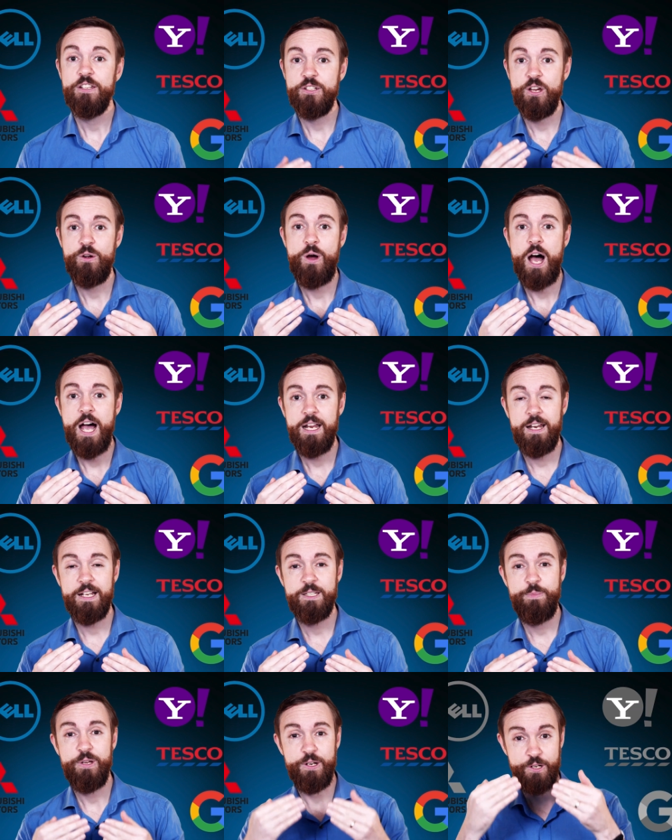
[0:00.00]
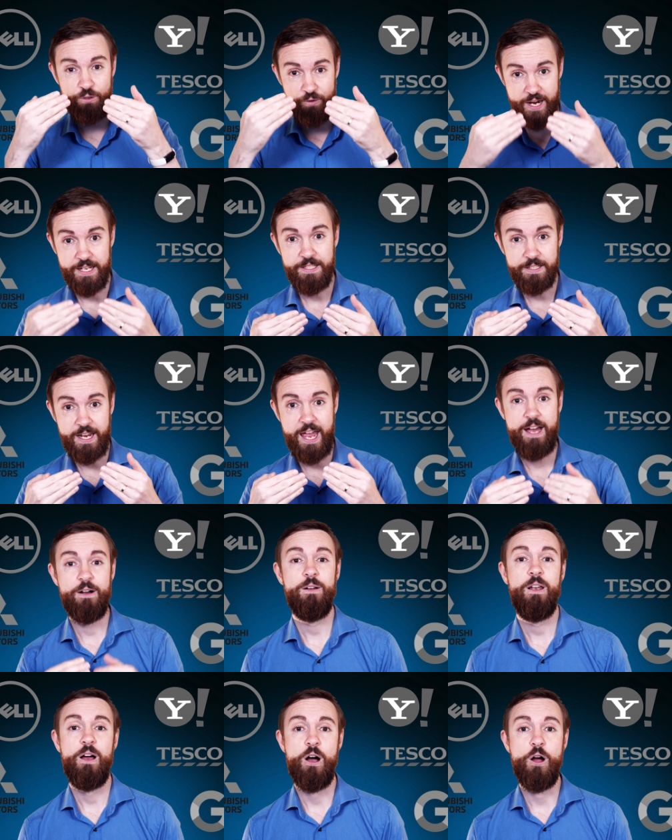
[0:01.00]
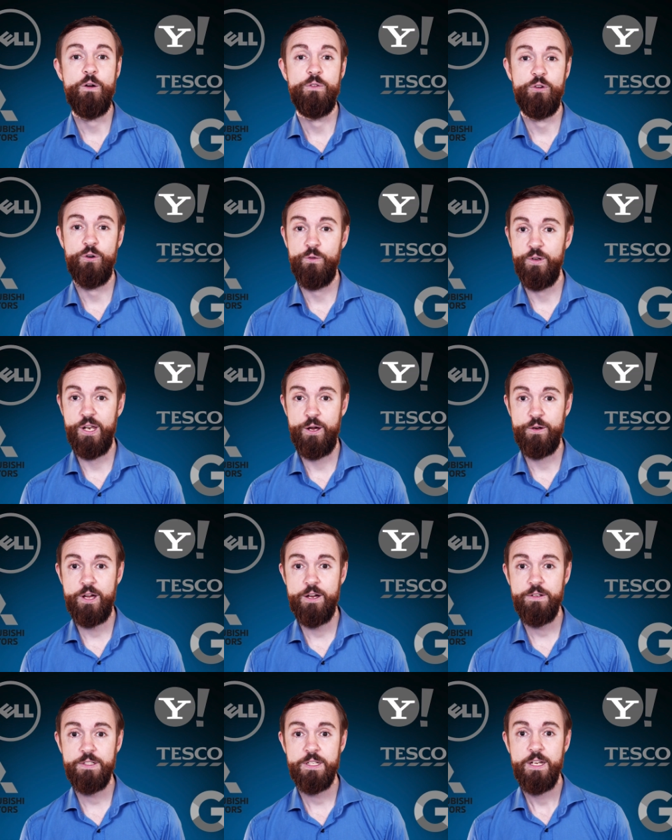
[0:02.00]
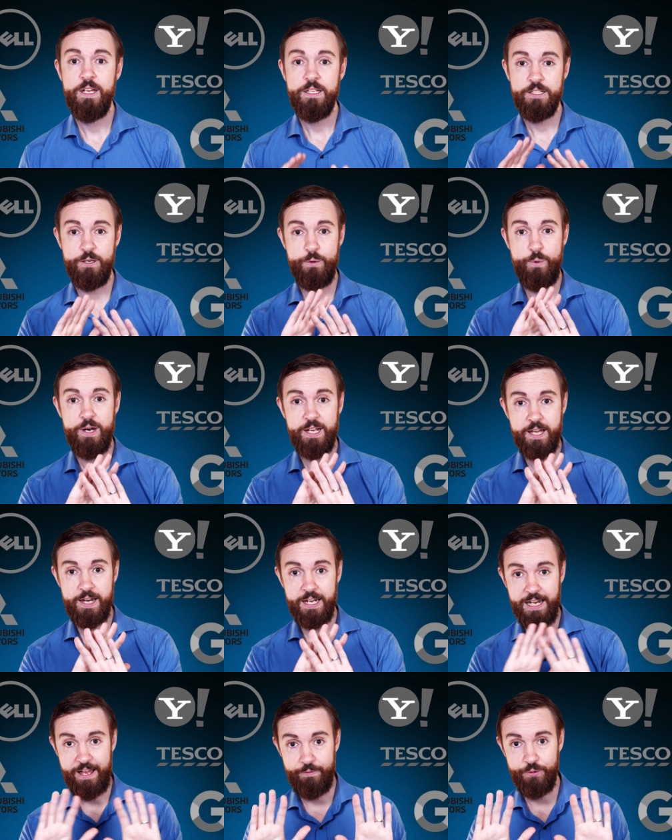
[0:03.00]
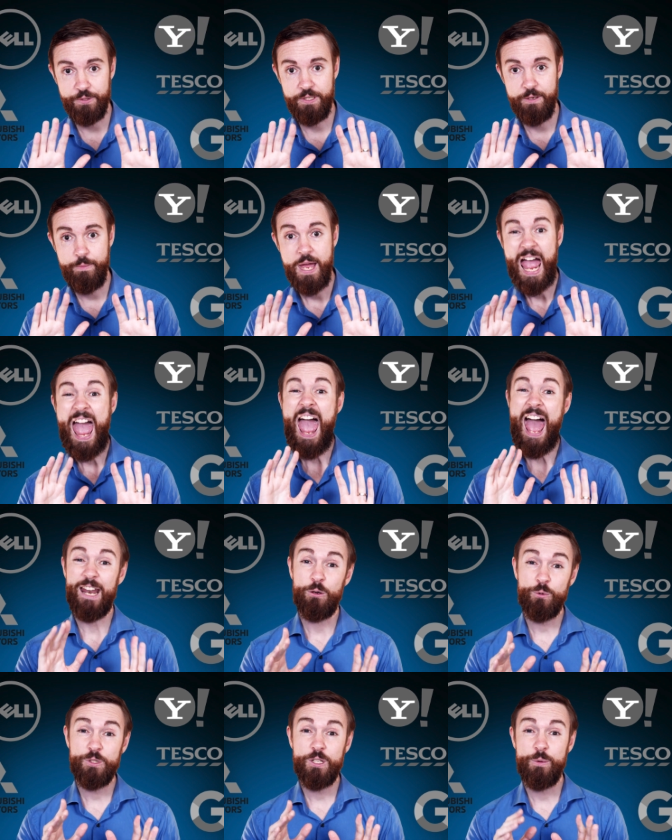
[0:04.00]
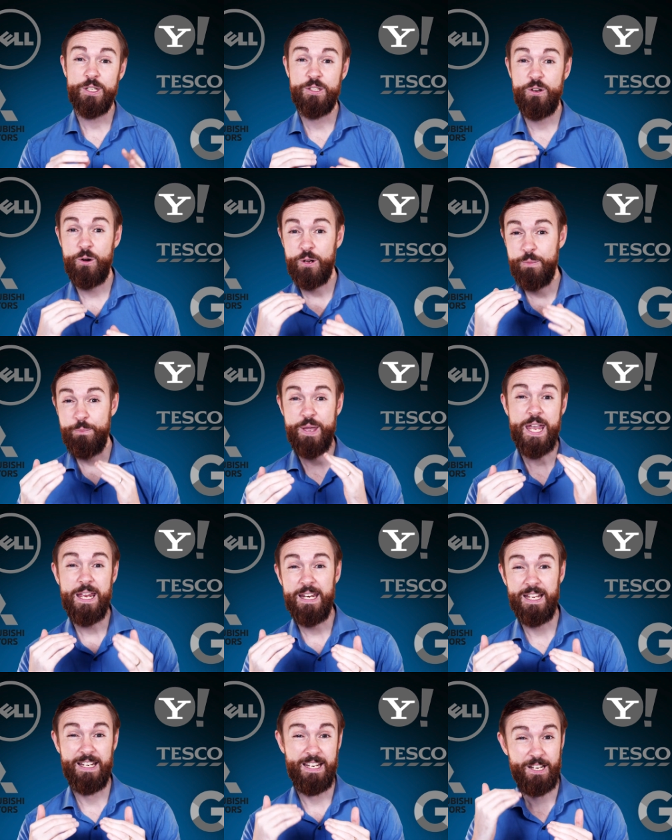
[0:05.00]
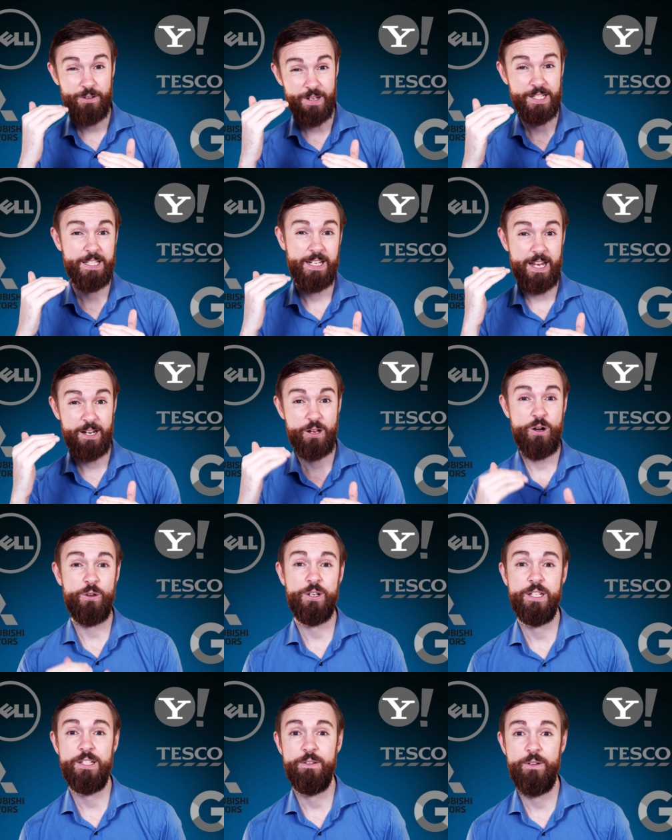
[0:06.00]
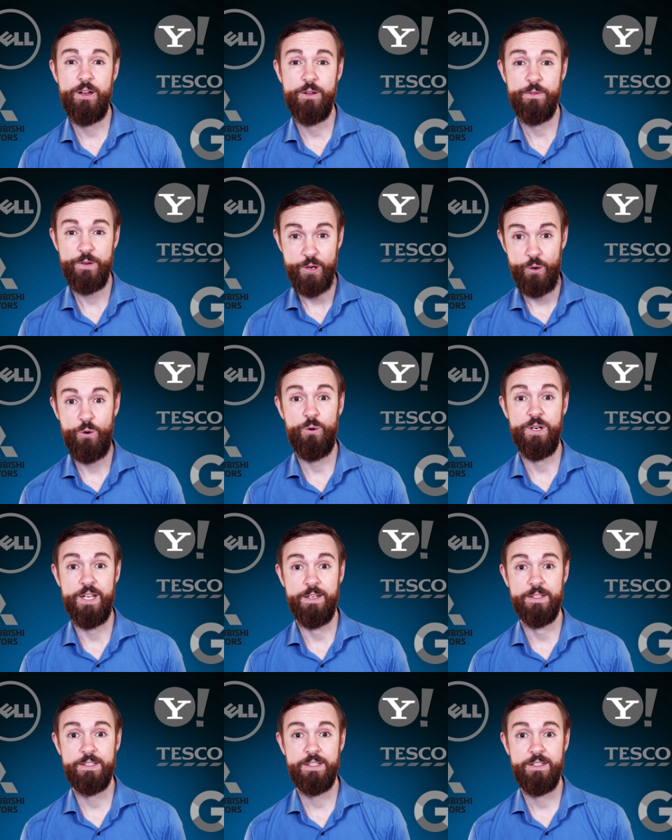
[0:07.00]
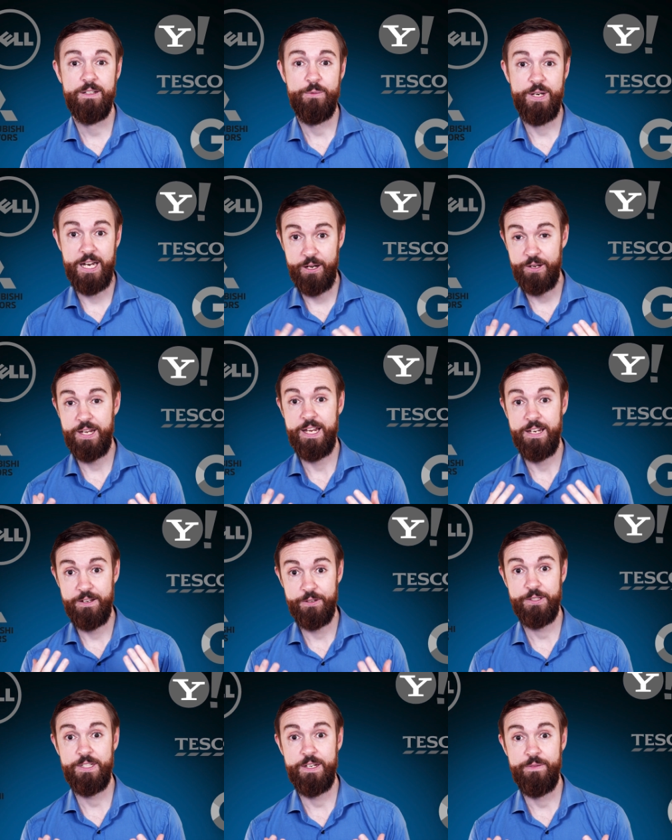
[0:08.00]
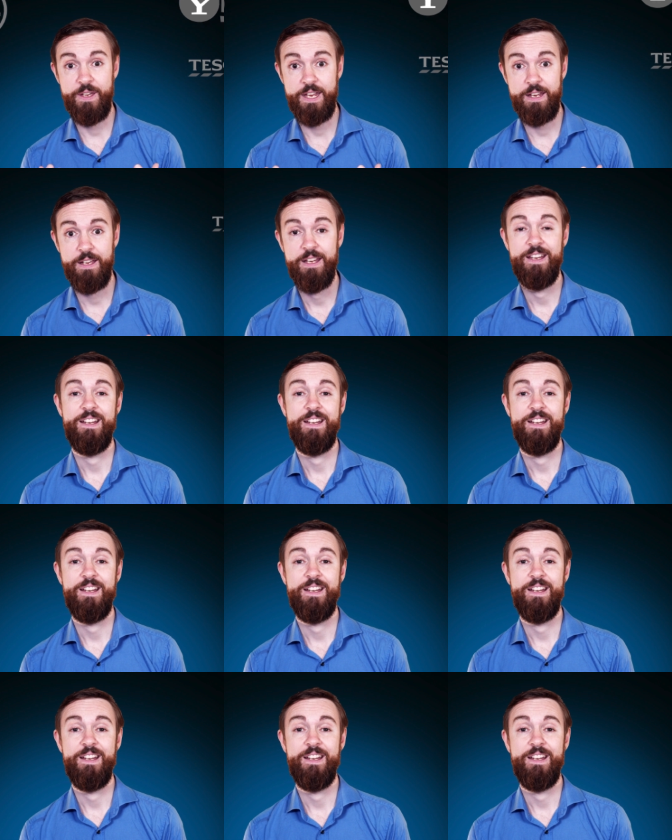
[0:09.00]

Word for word: So I like to put a grayscale over all the logos. So one, it kind of levels them. And also it's not competing and increasing that cognitive load for your audience when they're looking at your C V.